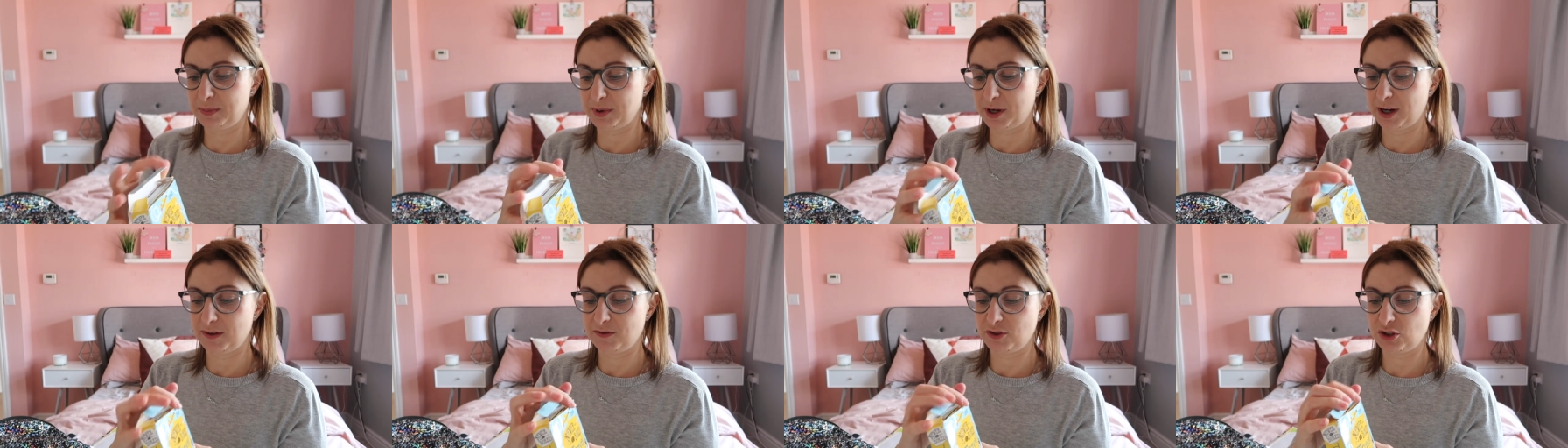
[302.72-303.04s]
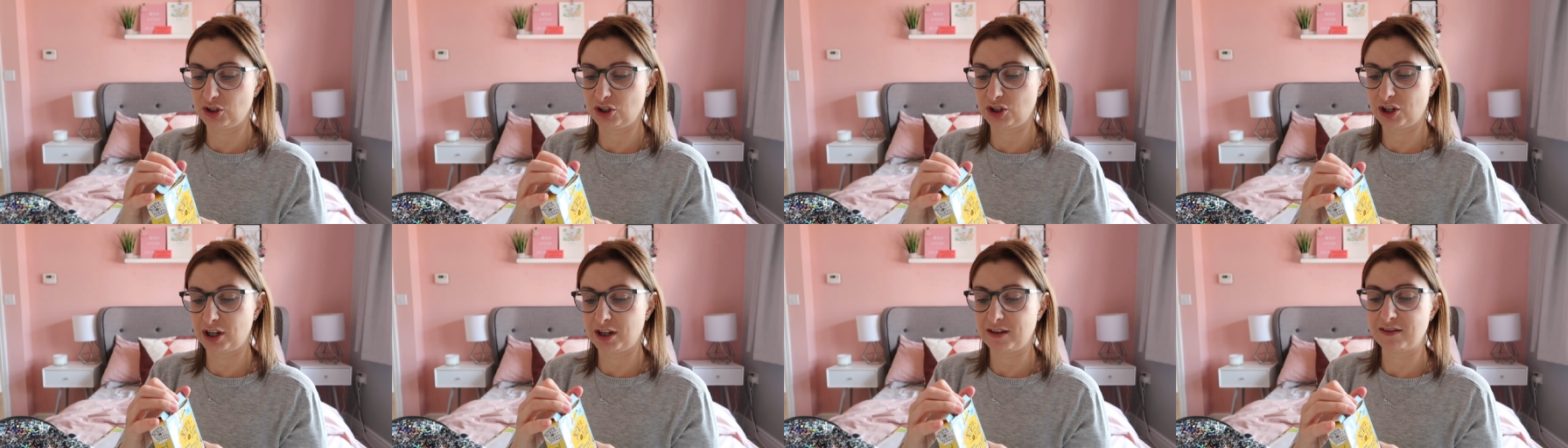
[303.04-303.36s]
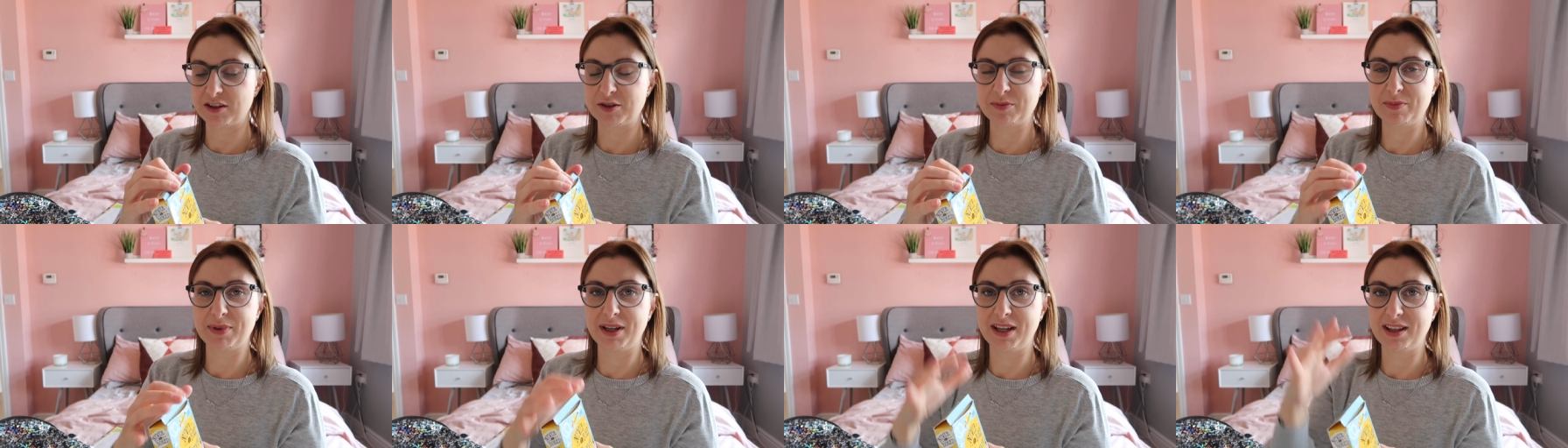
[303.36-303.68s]
but I've just kind of
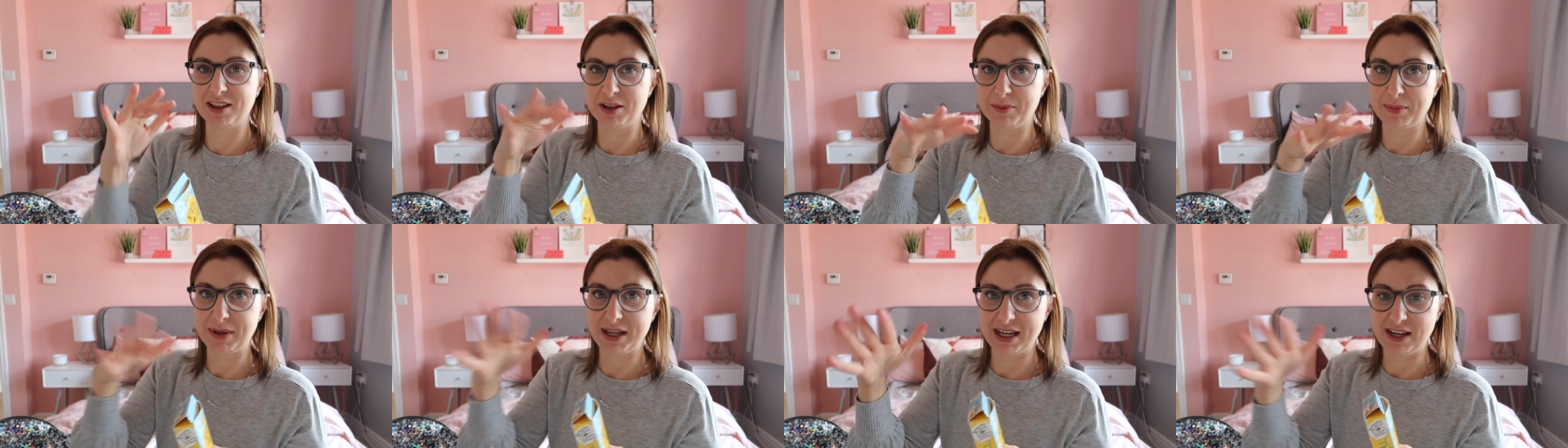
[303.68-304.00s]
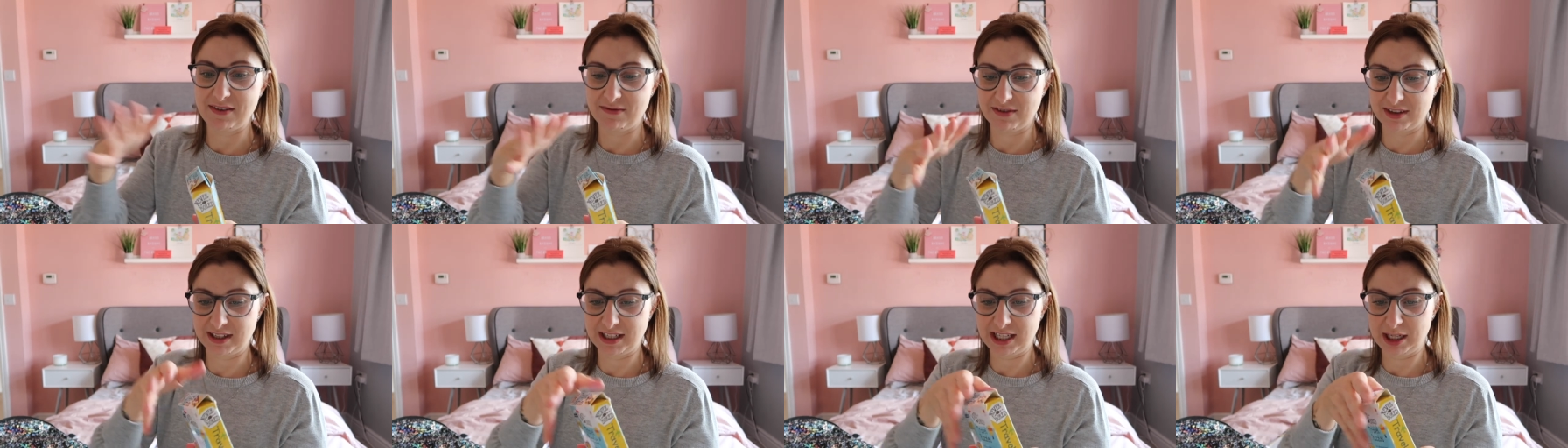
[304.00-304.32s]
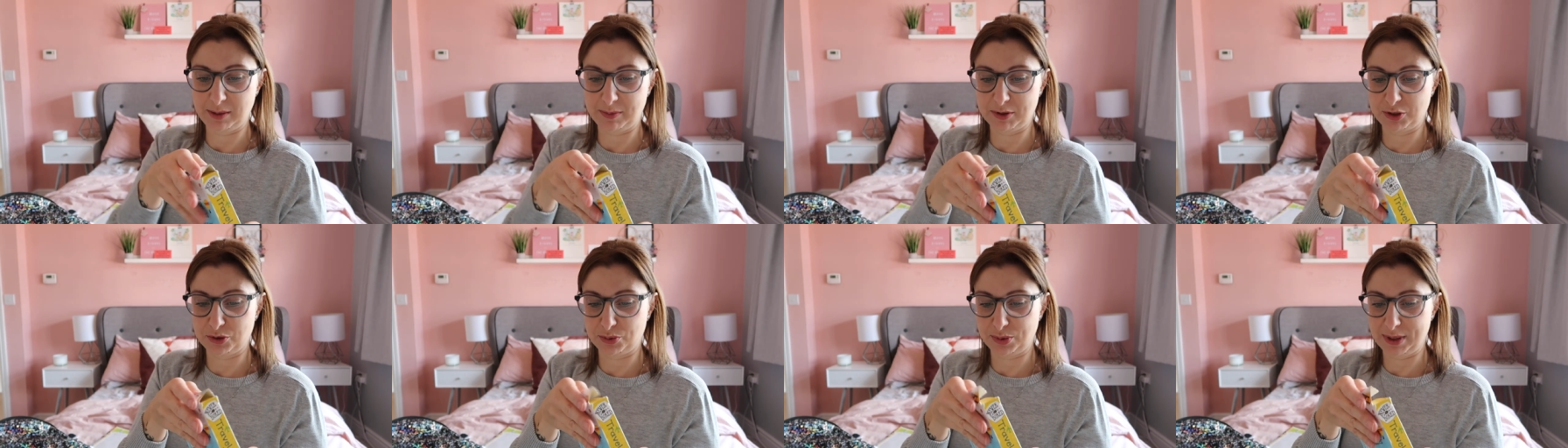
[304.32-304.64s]
split them evenly
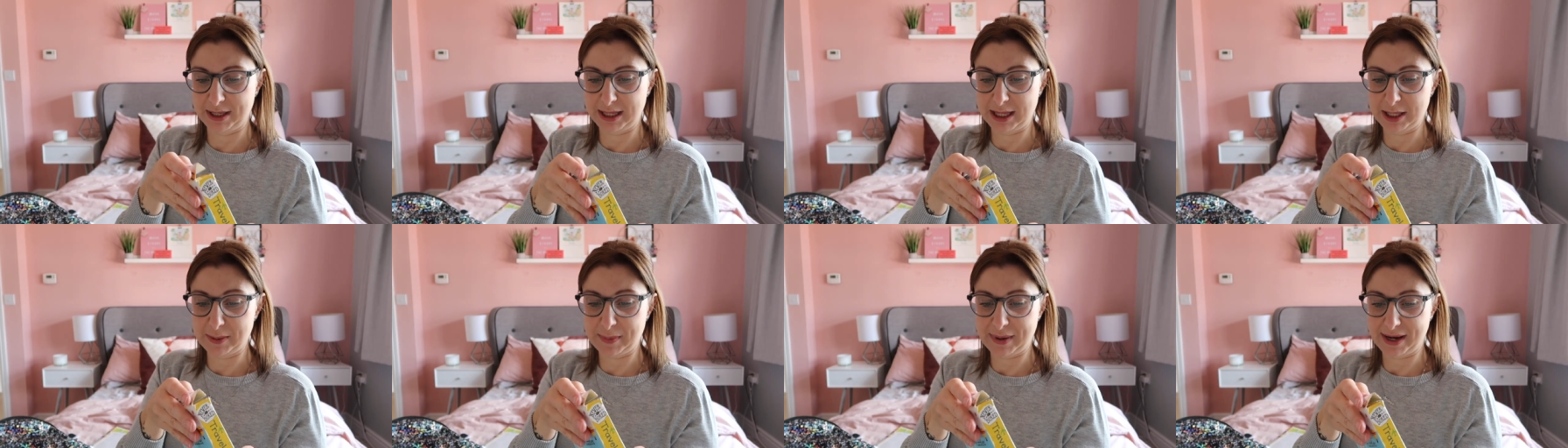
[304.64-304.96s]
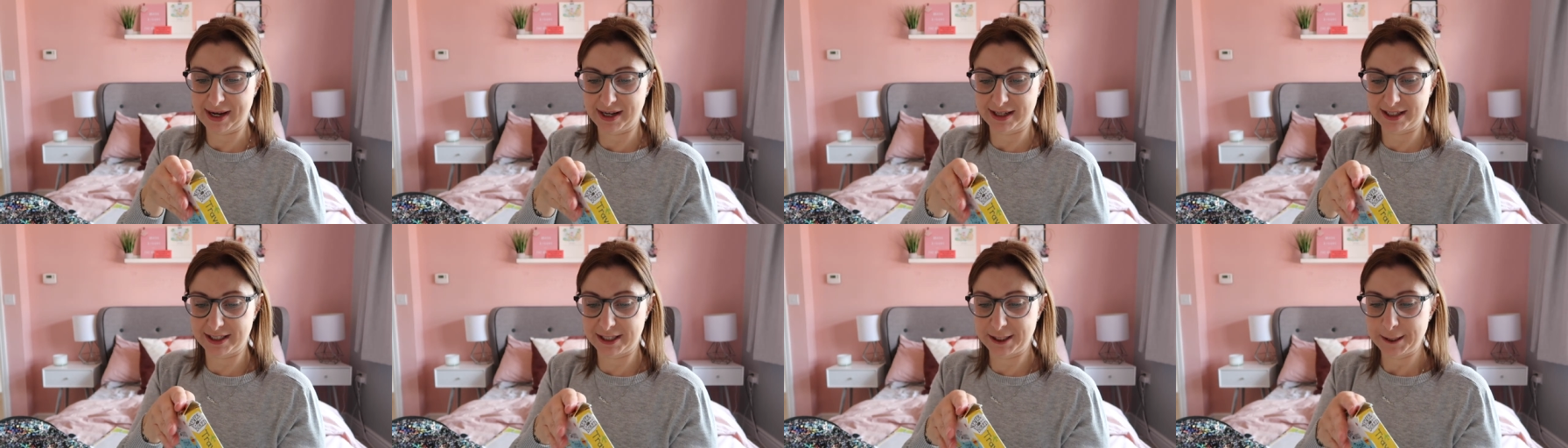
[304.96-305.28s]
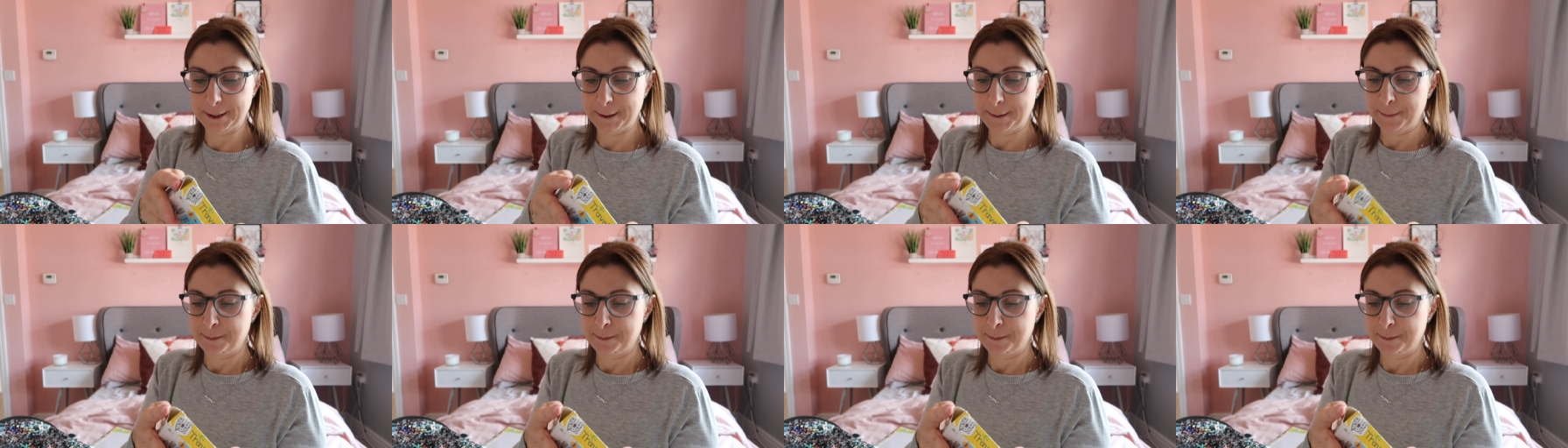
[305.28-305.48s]
between the bags.